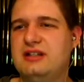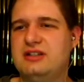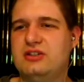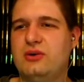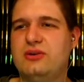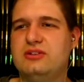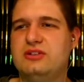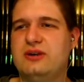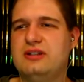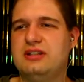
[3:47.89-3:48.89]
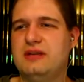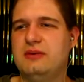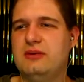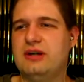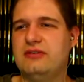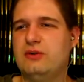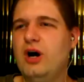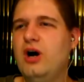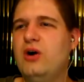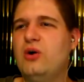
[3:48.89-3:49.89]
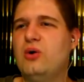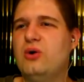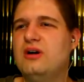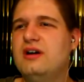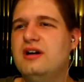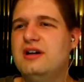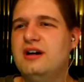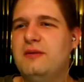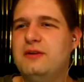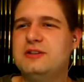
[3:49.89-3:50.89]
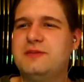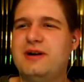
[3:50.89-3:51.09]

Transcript: I said towards twice there, but whatever. Whoa! Almost